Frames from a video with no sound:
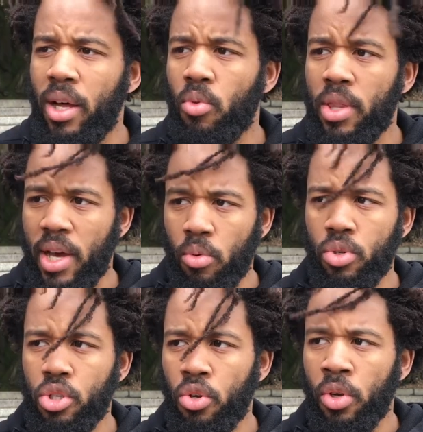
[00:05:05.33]
What that
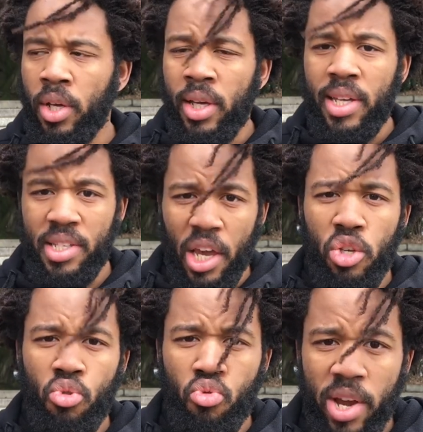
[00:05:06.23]
will do is get
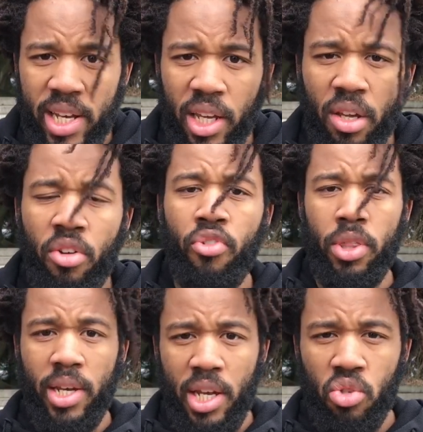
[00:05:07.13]
you ready
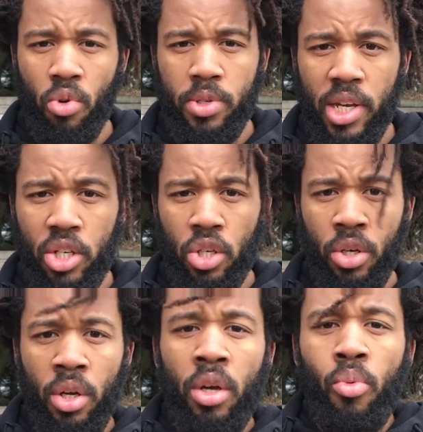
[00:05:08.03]
for the next rotation,
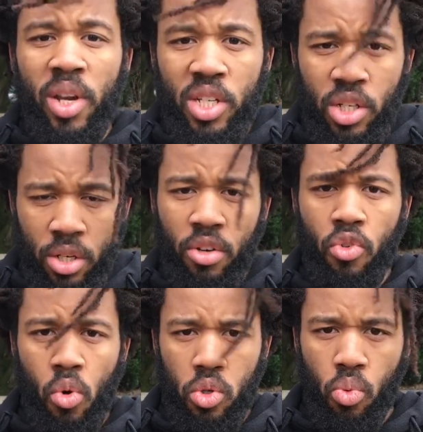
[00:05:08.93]
which
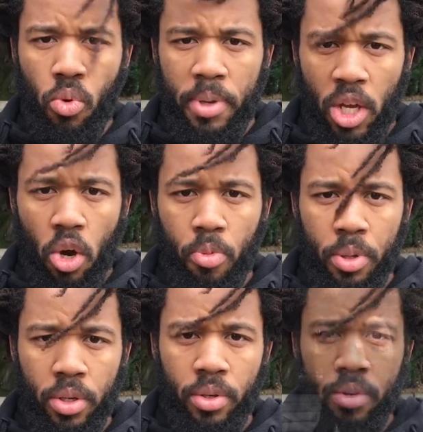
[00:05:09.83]
of course will be open.